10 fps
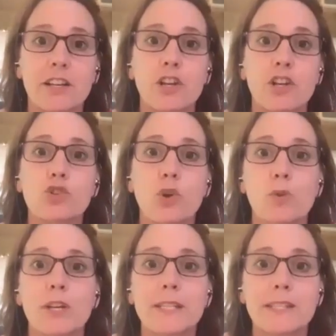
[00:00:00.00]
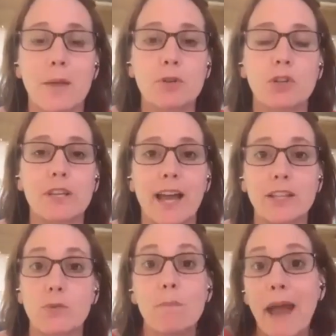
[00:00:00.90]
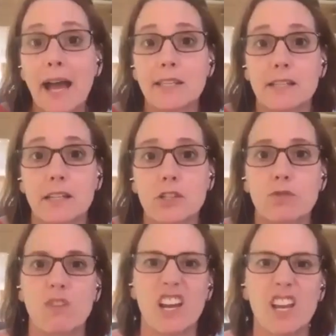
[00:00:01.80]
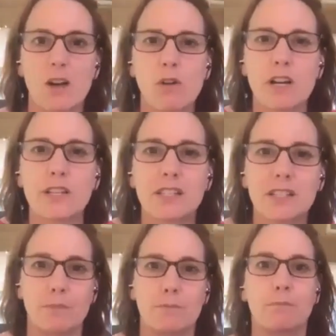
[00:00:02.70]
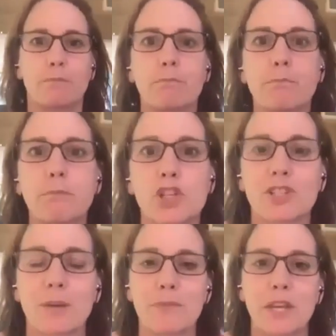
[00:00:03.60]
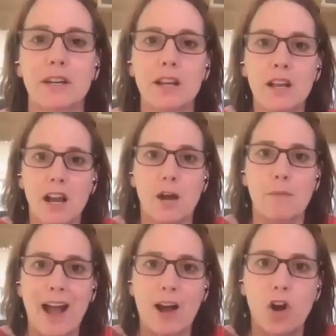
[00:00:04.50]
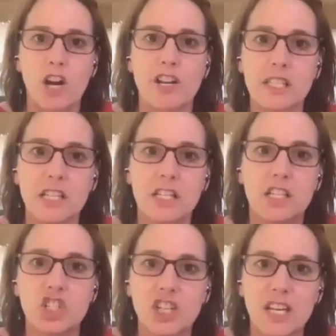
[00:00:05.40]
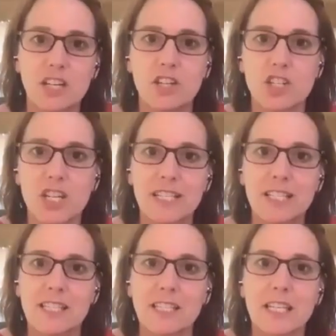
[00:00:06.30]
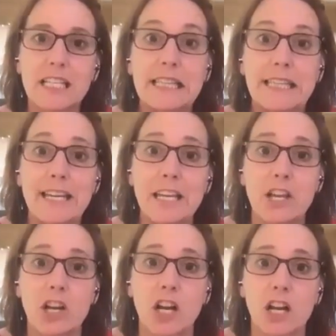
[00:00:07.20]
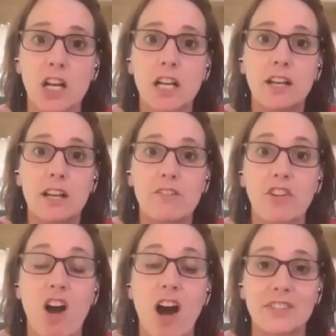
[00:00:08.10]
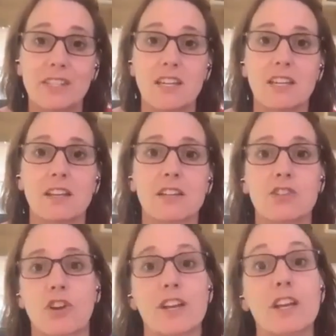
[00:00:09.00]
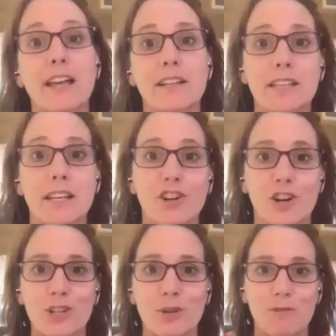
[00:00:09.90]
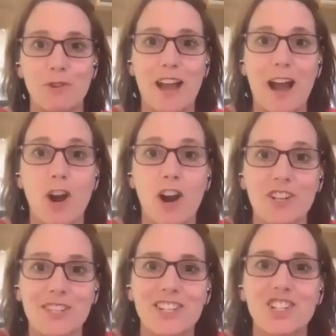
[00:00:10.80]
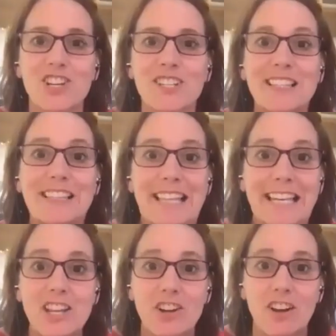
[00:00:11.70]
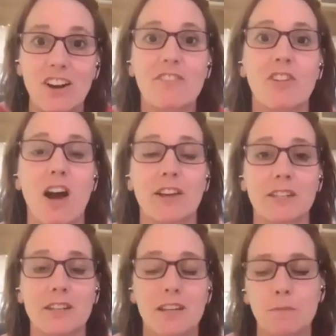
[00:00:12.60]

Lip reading: So conceptually, that's what mass is, right? How hard is it to push something? How hard is it to change its linear velocity? Sorry, I had said inertia before. How hard is it to change its linear velocity?